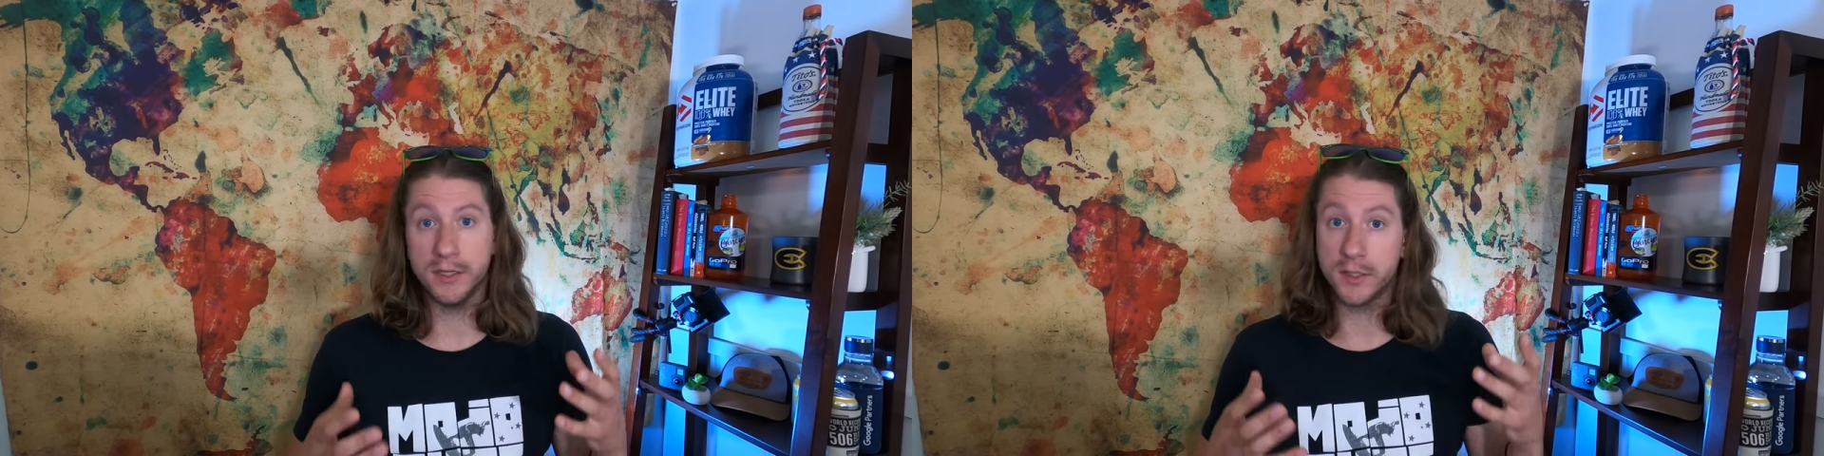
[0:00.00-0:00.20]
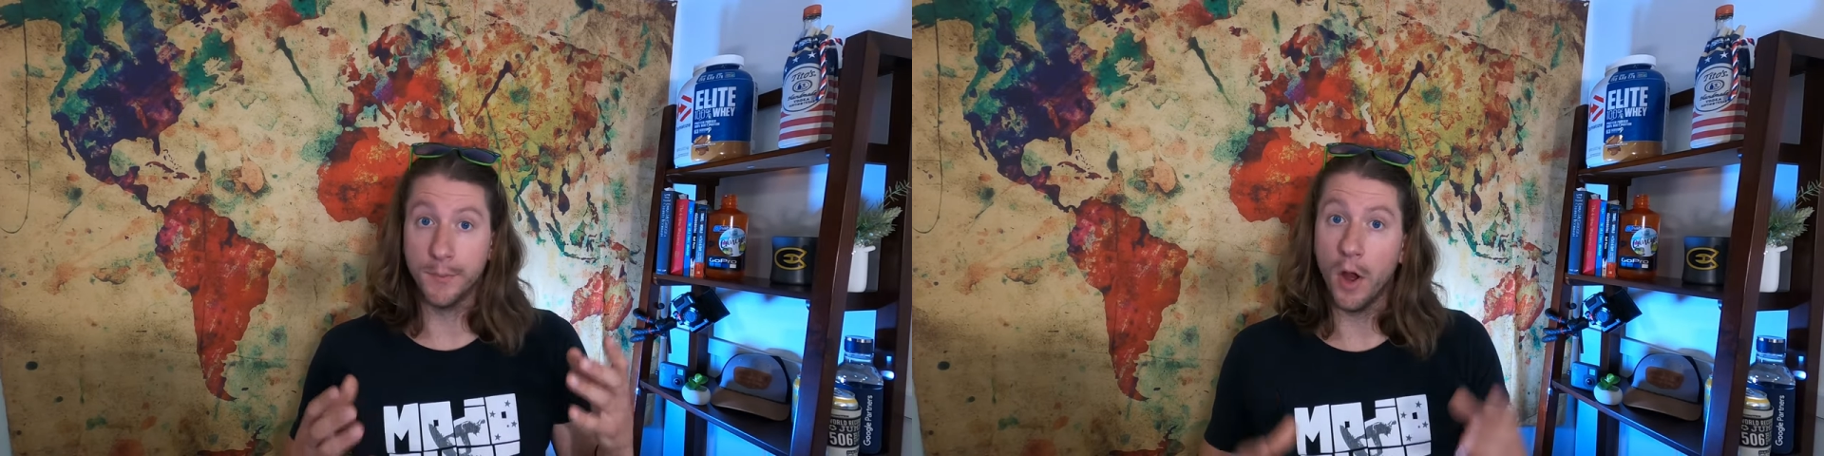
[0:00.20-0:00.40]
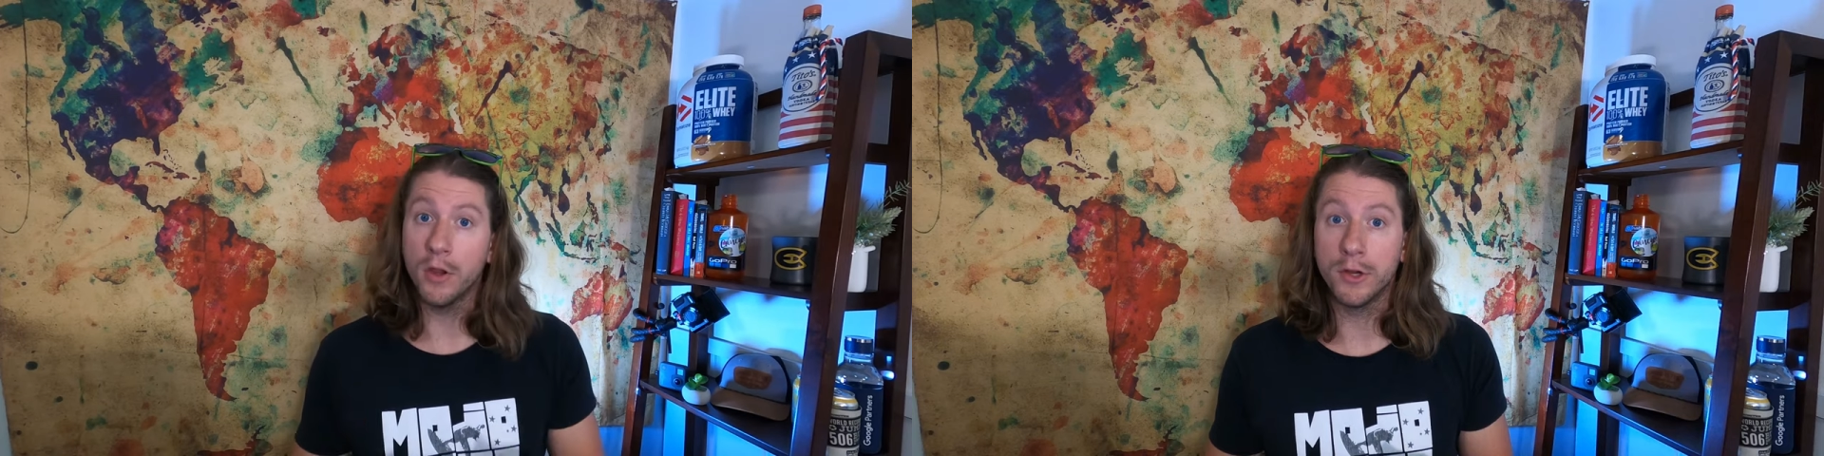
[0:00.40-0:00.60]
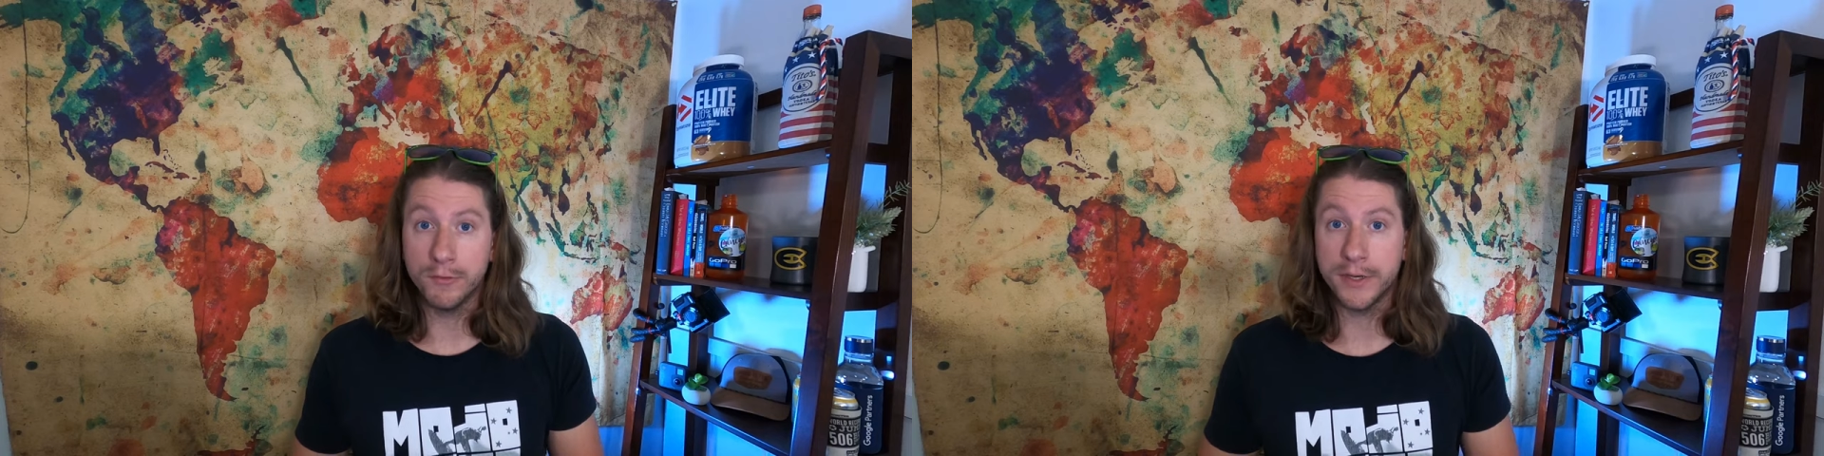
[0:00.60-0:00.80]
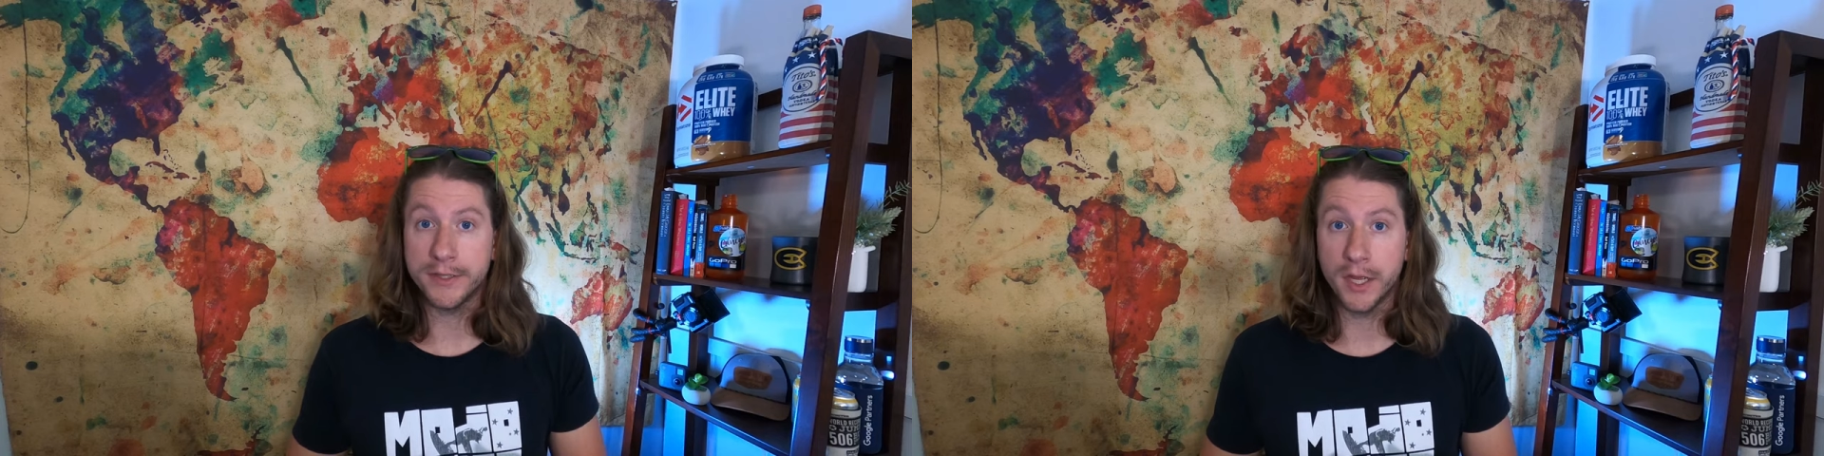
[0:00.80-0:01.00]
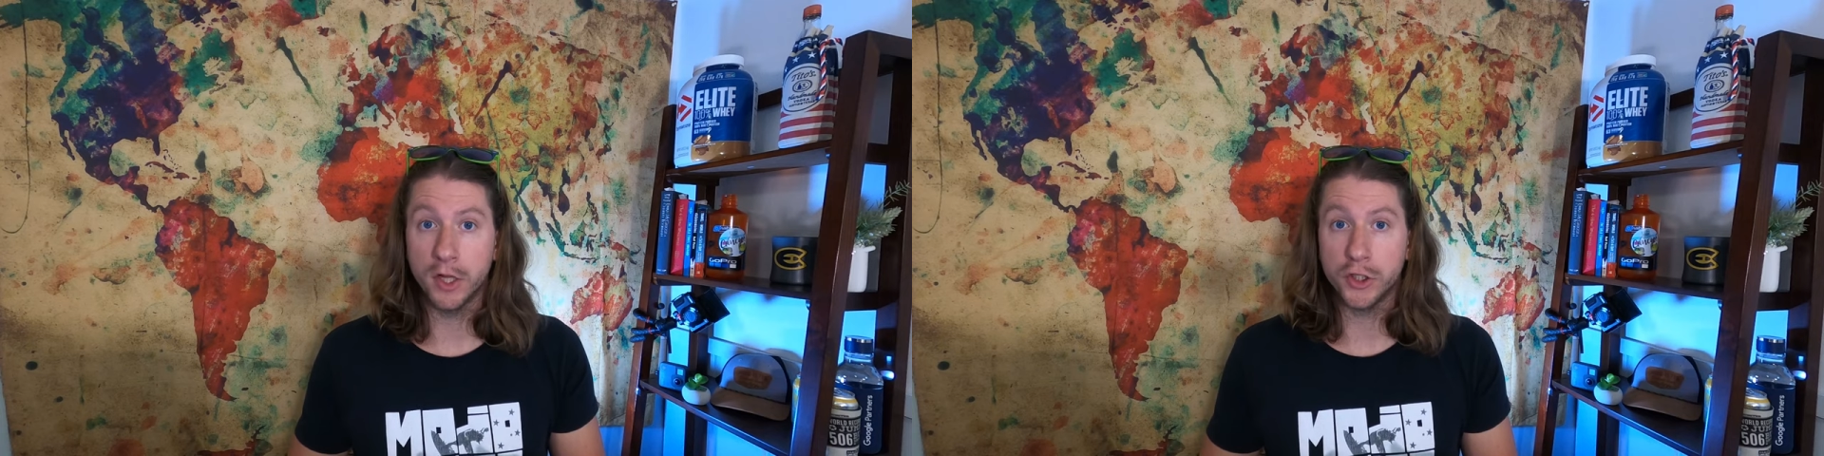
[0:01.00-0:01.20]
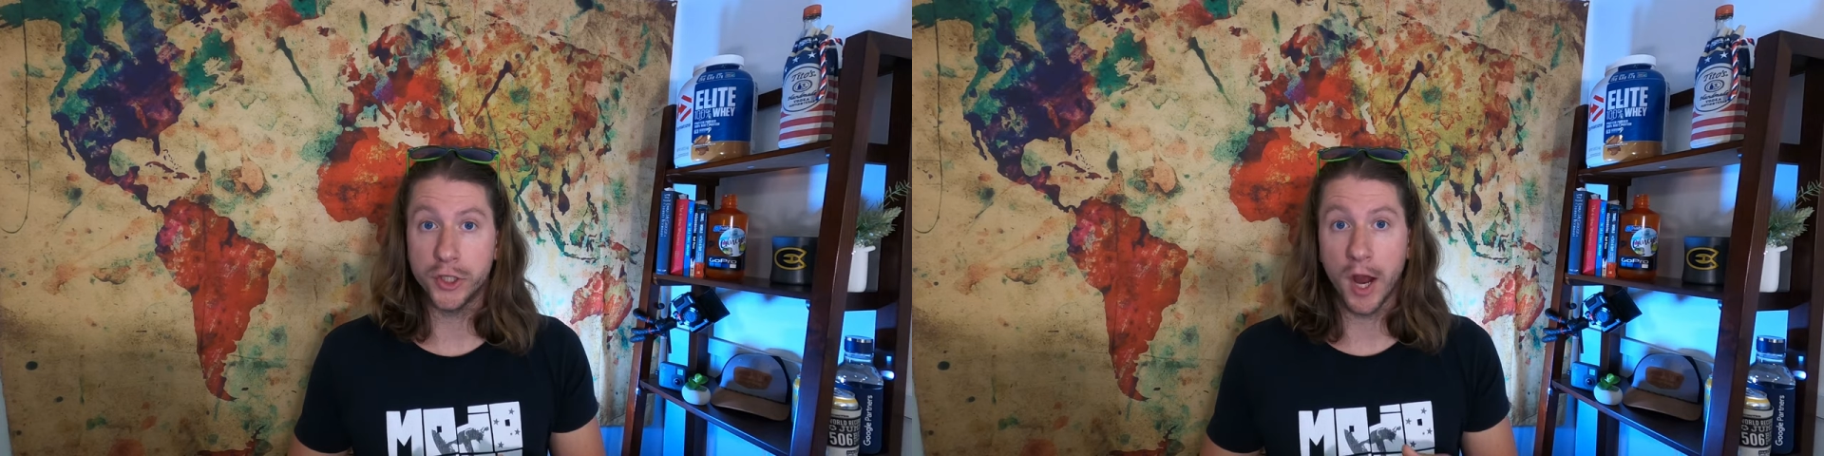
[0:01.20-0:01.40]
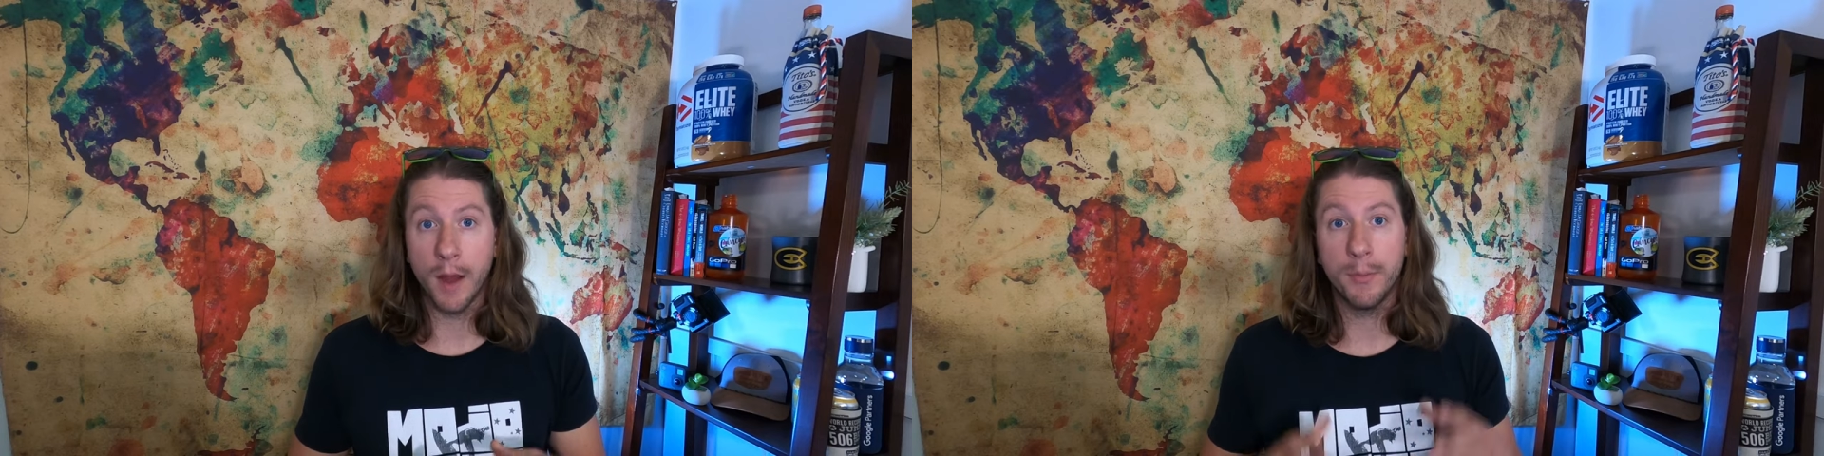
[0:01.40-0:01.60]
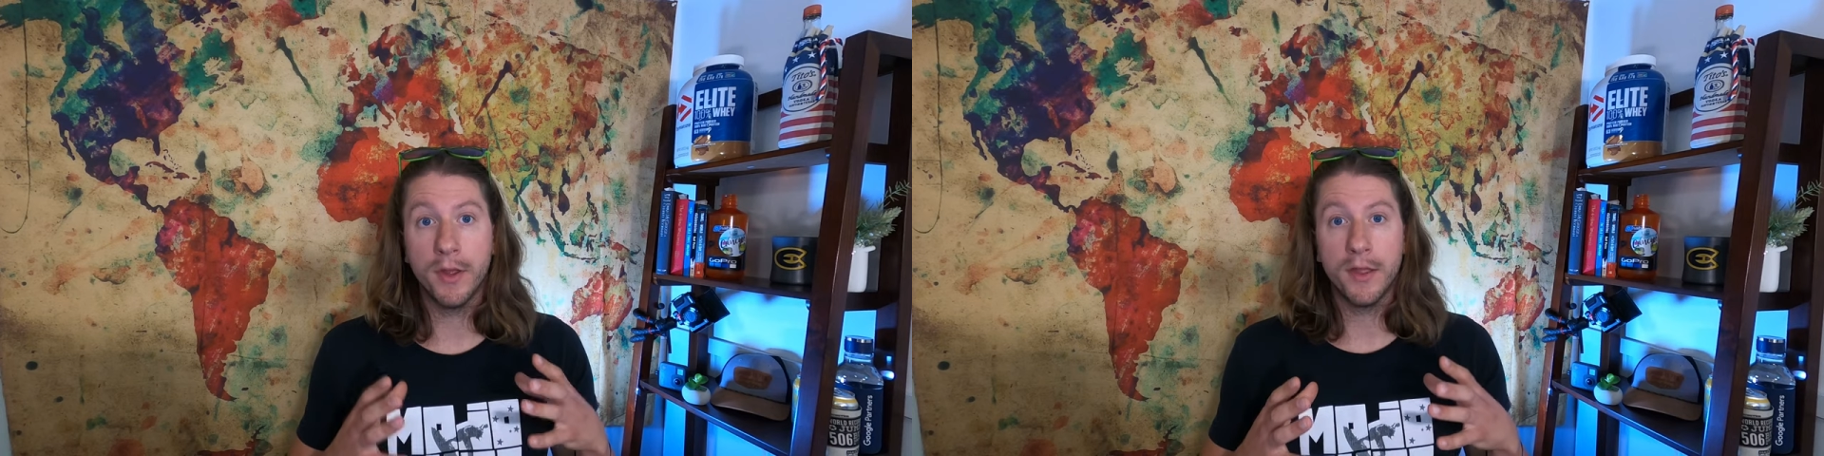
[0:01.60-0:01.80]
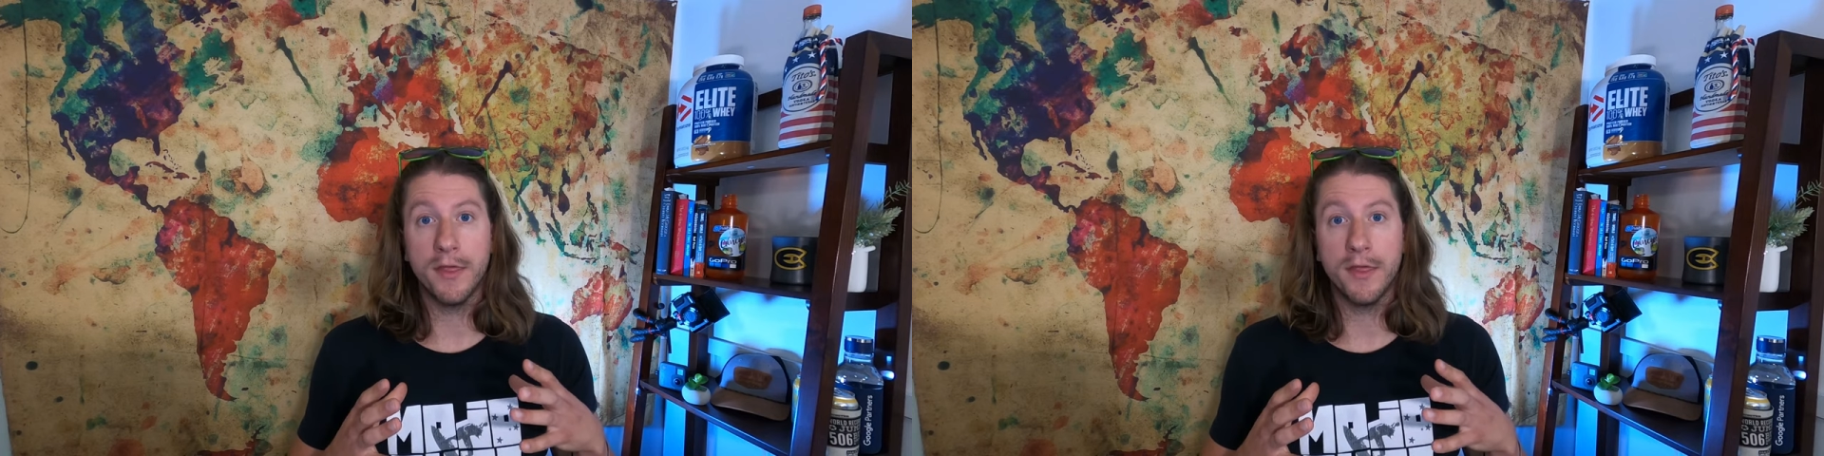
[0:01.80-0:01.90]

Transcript: smaller retail shop